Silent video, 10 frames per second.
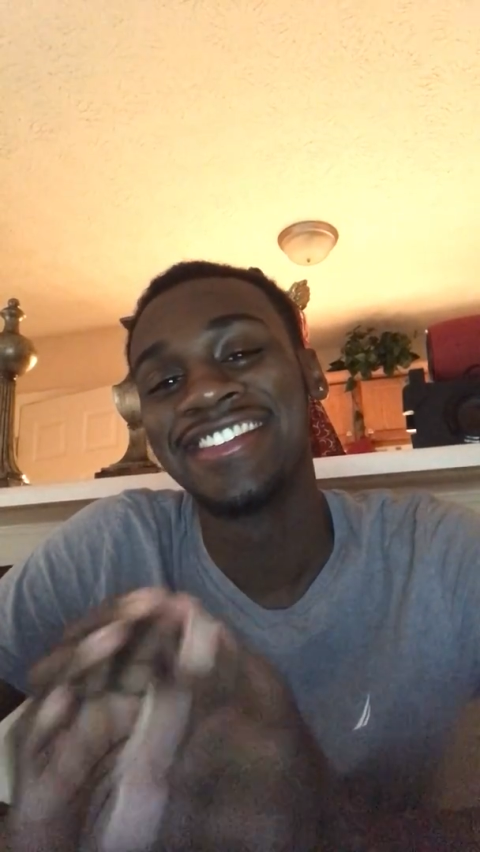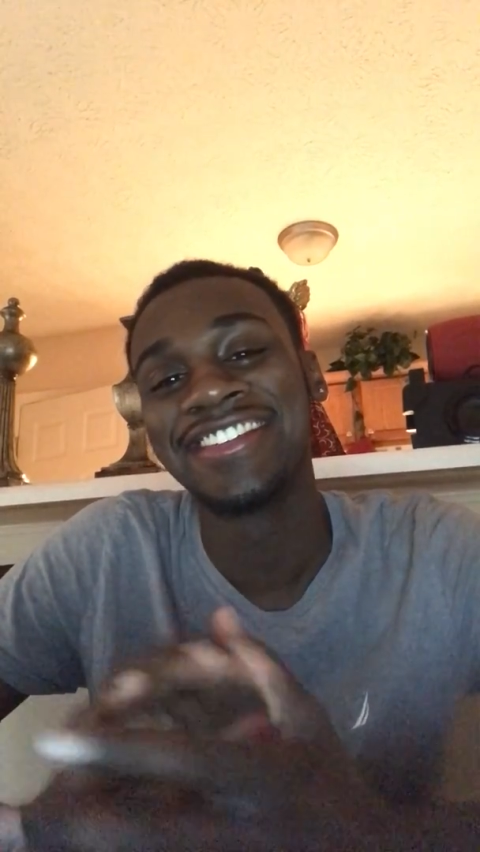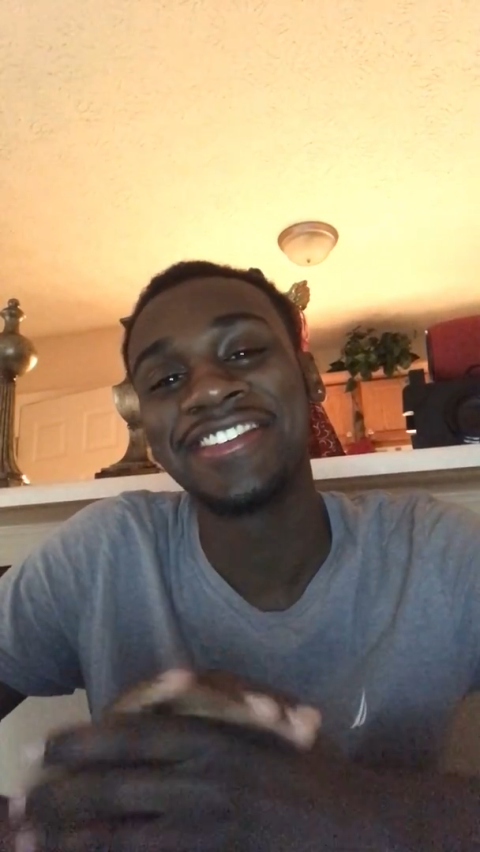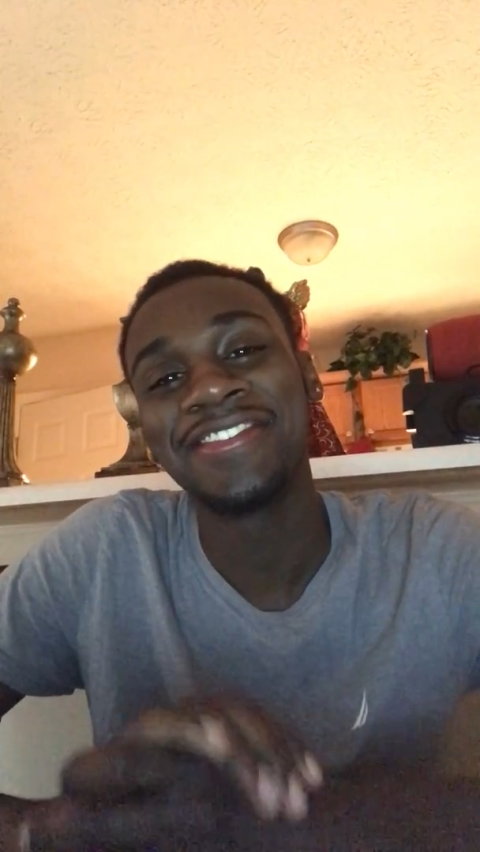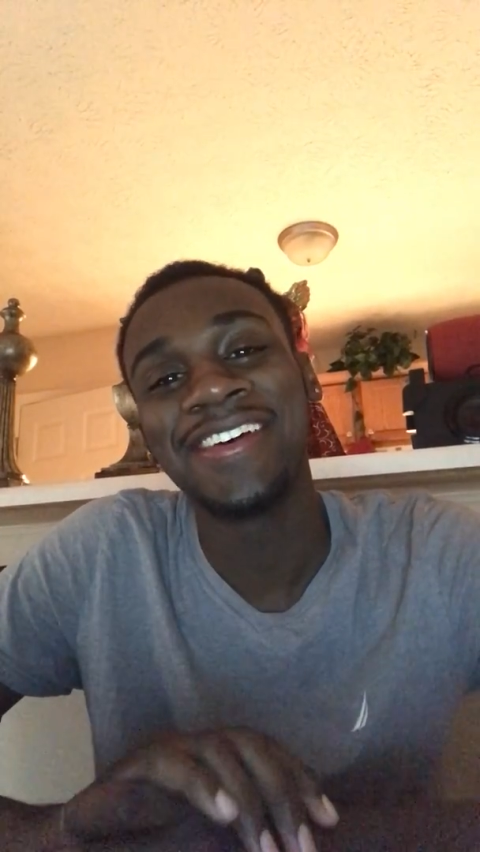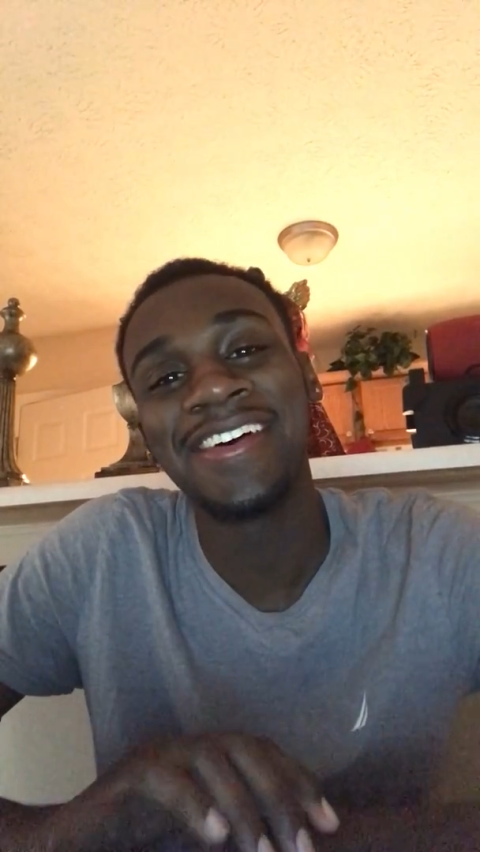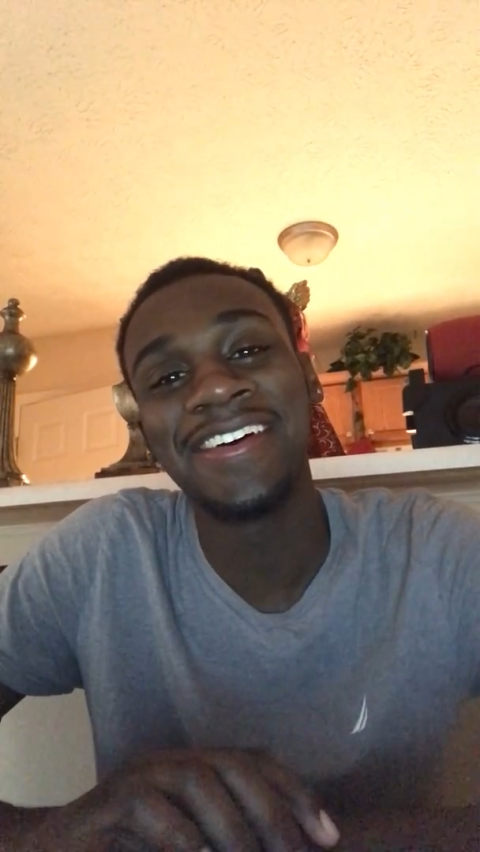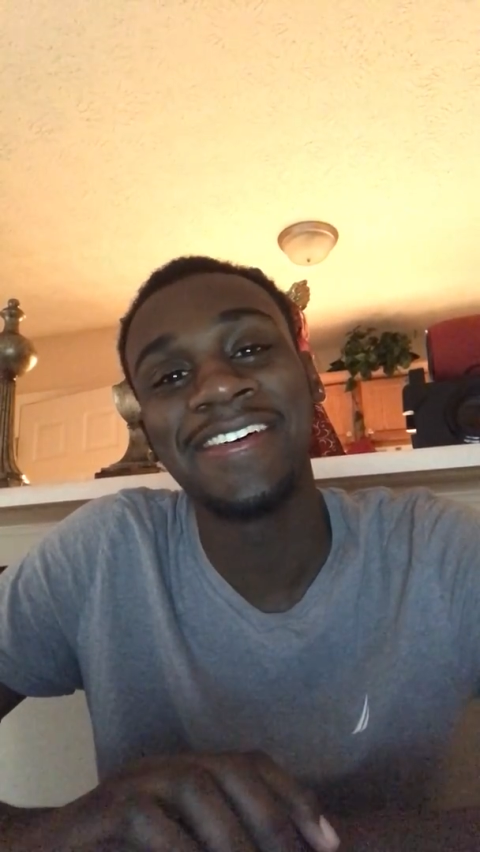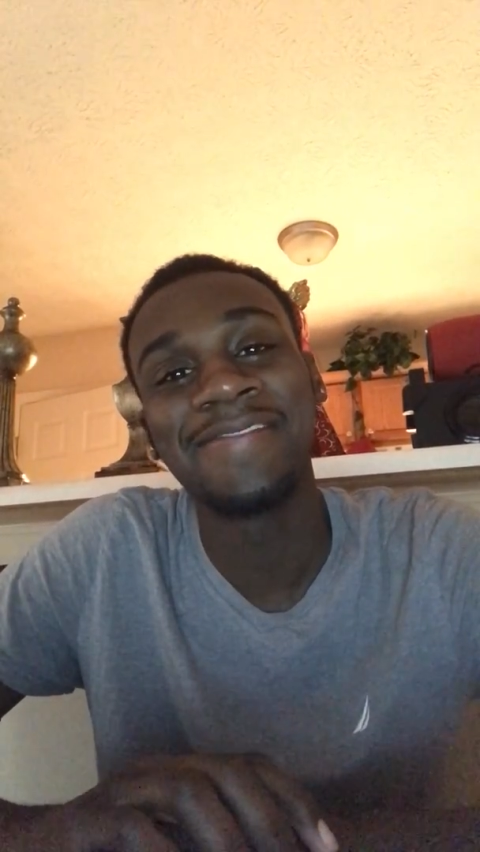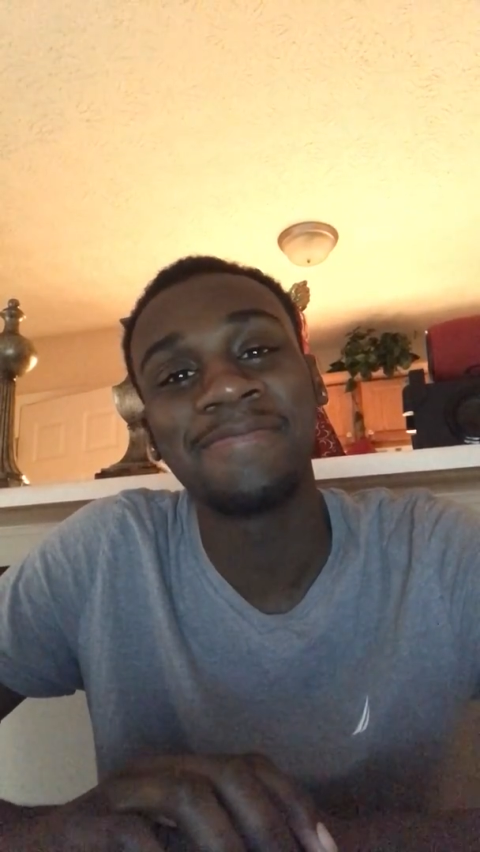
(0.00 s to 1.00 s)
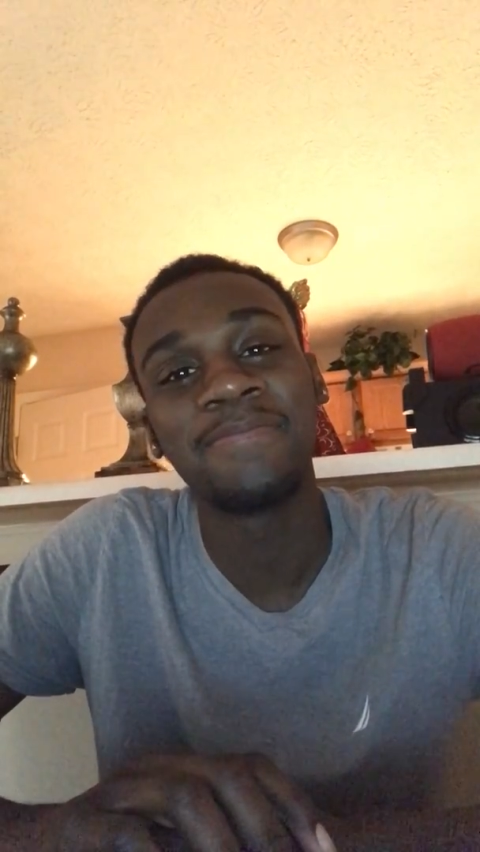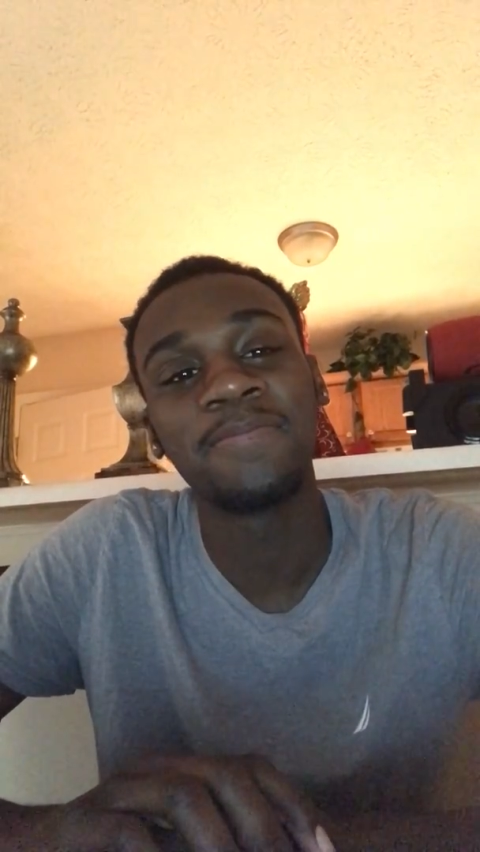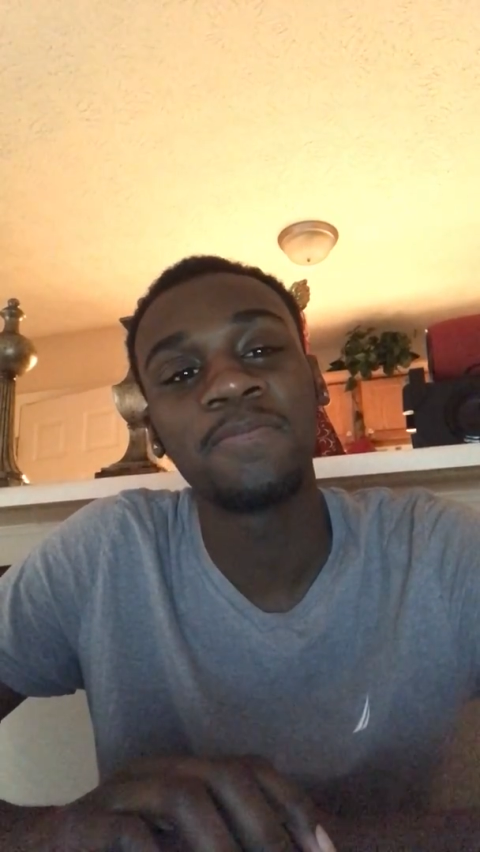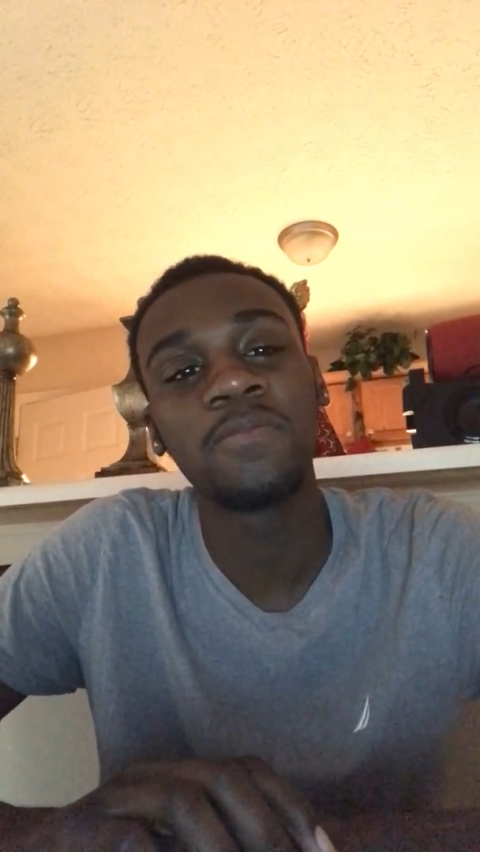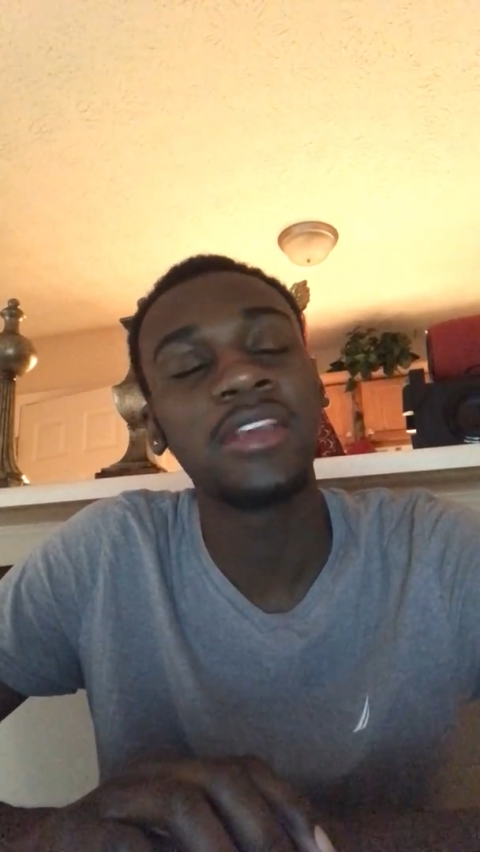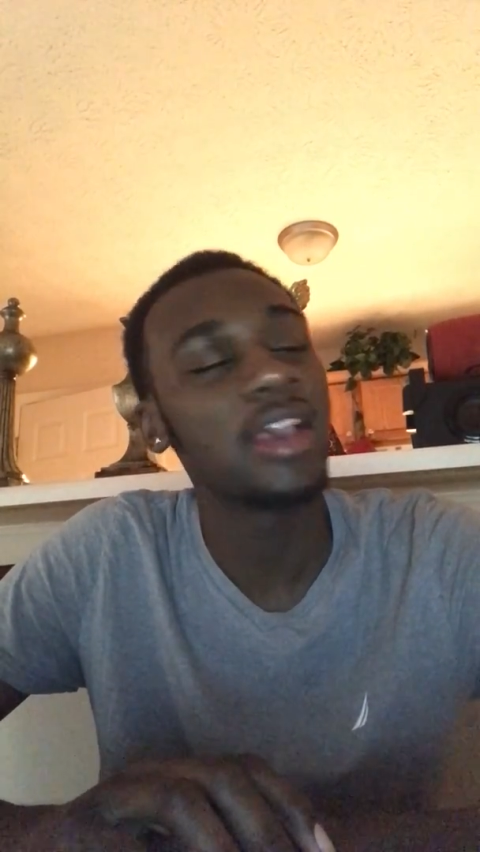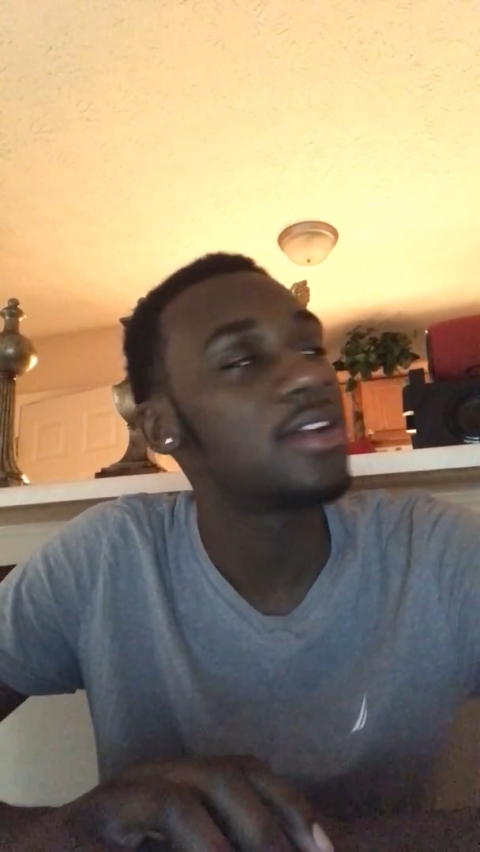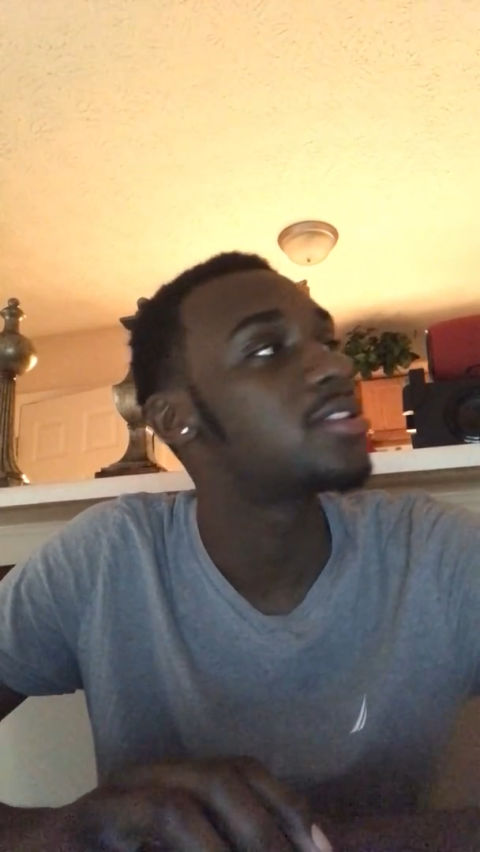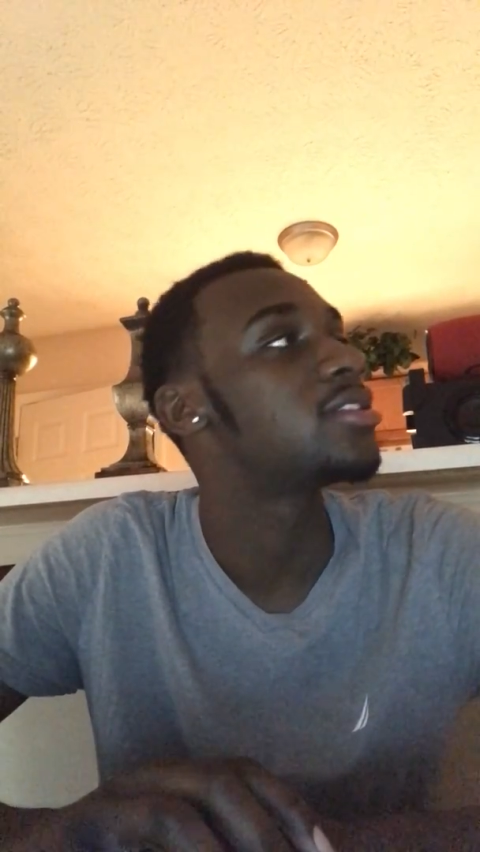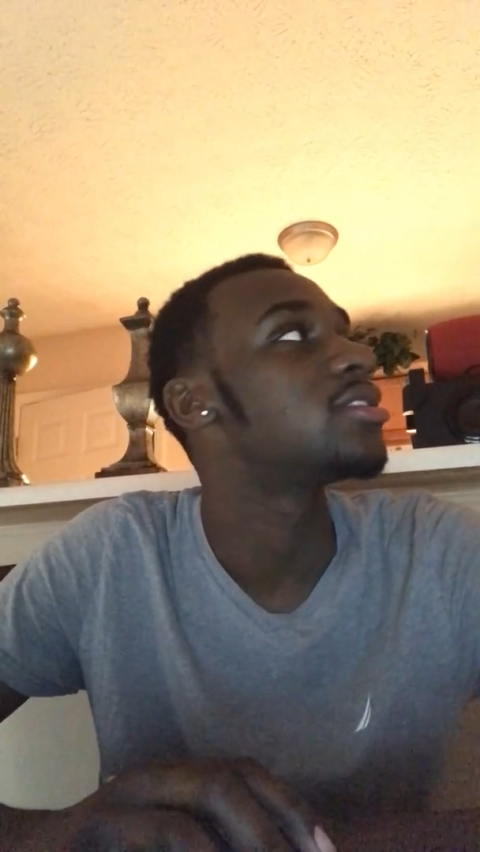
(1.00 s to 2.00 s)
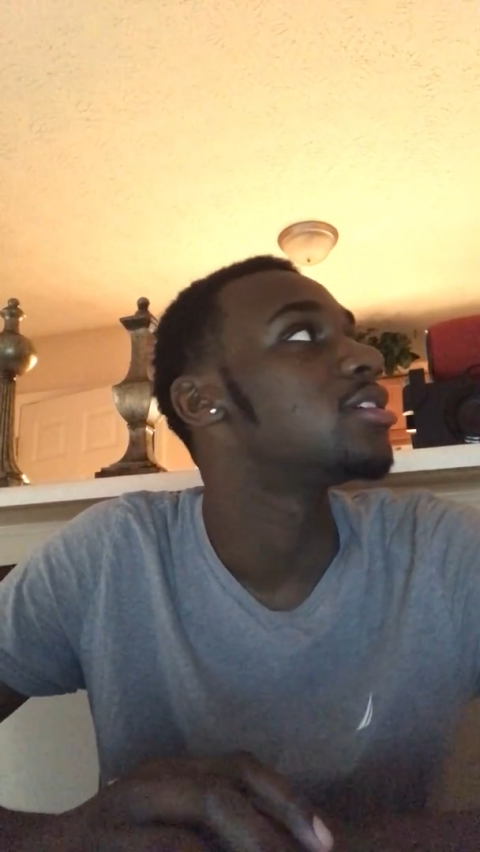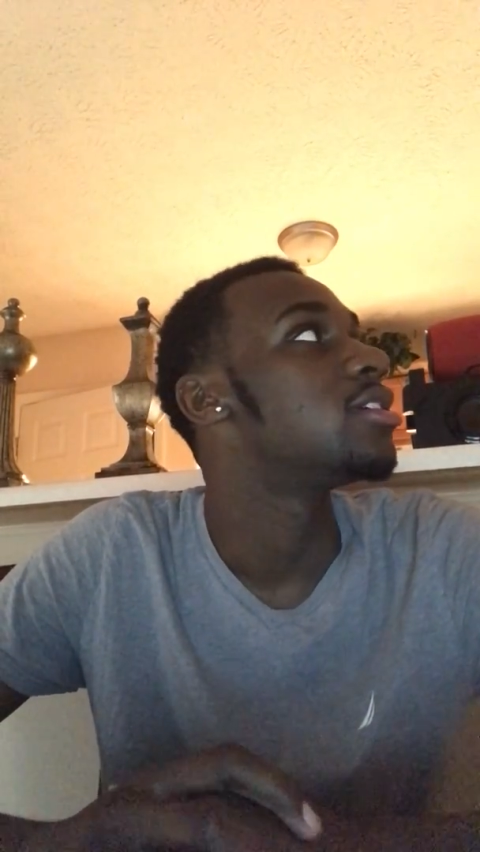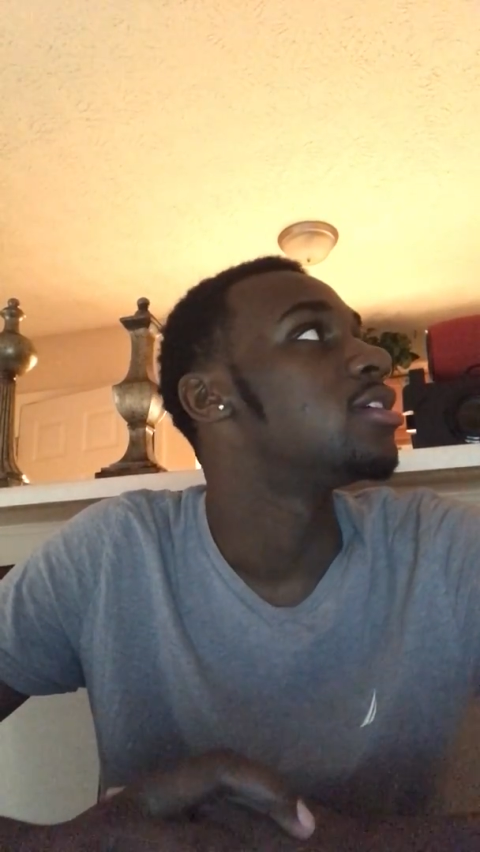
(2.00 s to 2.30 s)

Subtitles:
So, yes.